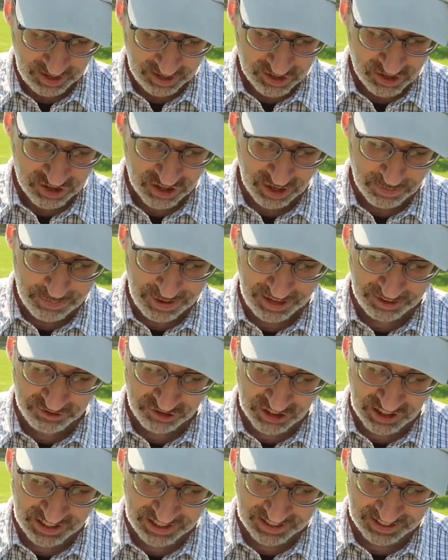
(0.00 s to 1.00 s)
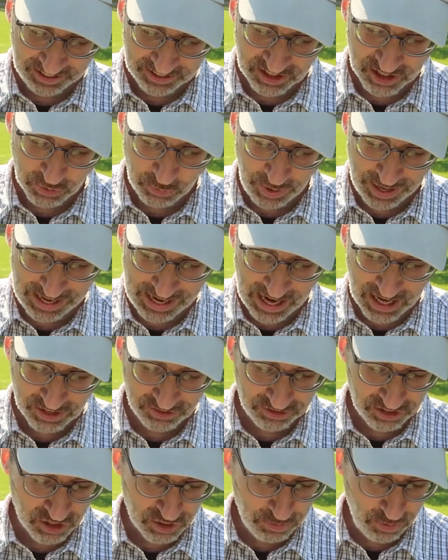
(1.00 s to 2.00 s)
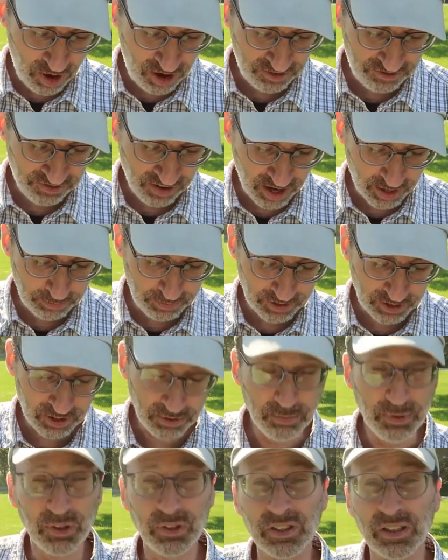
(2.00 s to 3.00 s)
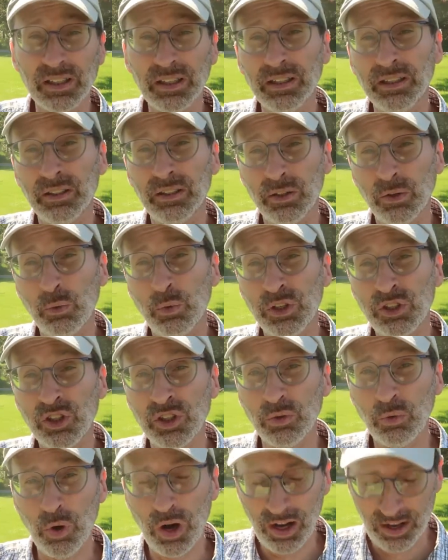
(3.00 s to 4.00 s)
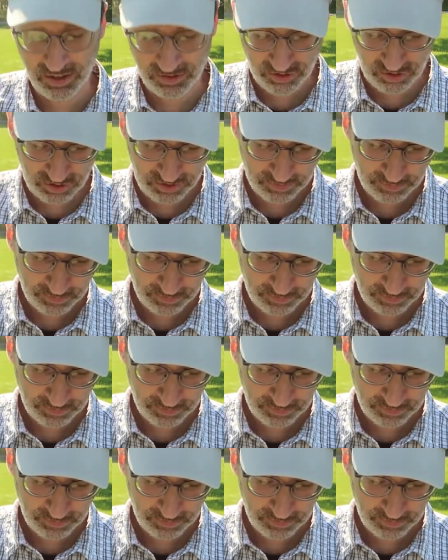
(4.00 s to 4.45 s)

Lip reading: Some may have seen it as their way out of a small farming community, which it was.